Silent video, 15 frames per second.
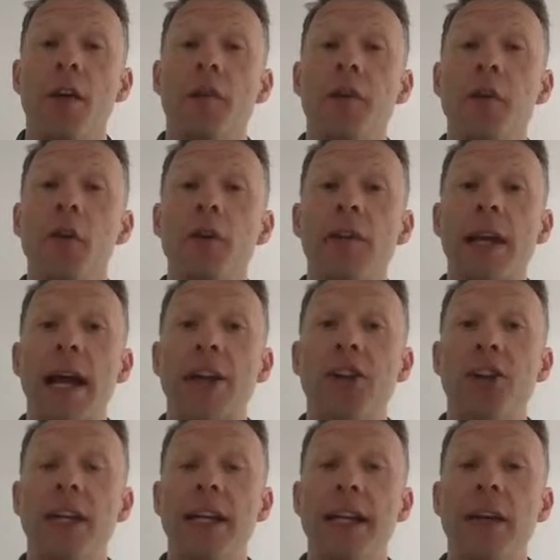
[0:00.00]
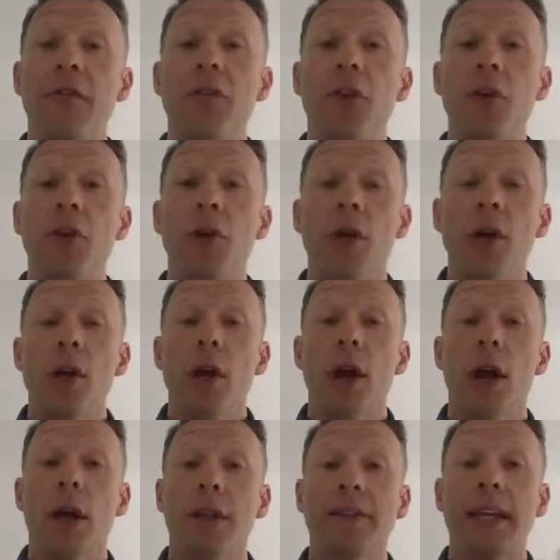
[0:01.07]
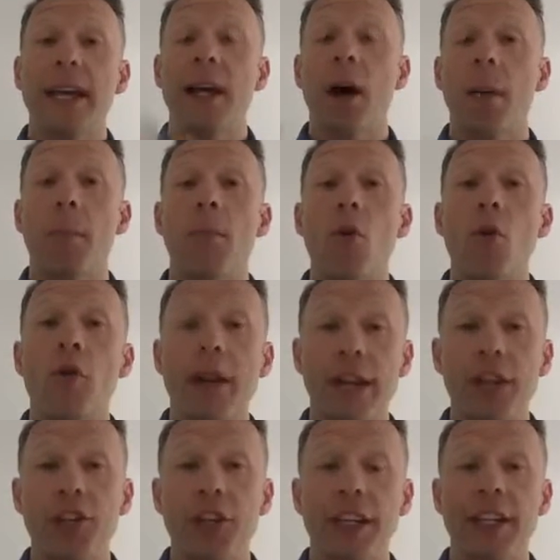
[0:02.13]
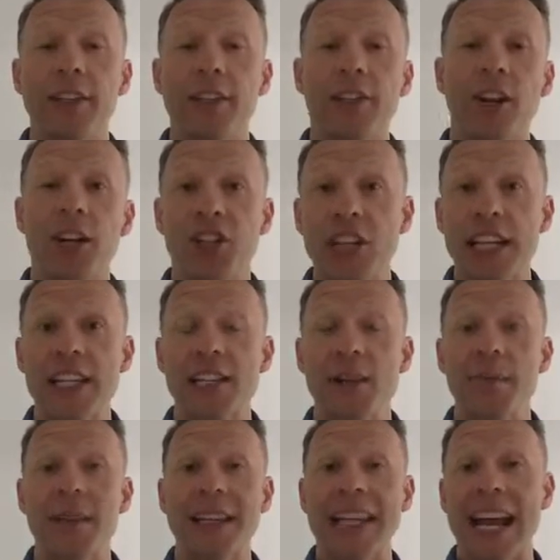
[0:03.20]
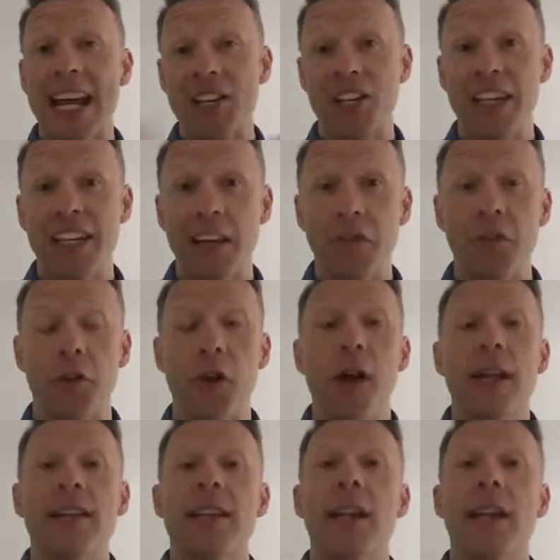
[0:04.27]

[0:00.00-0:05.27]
Foods that actually give you, take up more energy to digest them than they actually give you.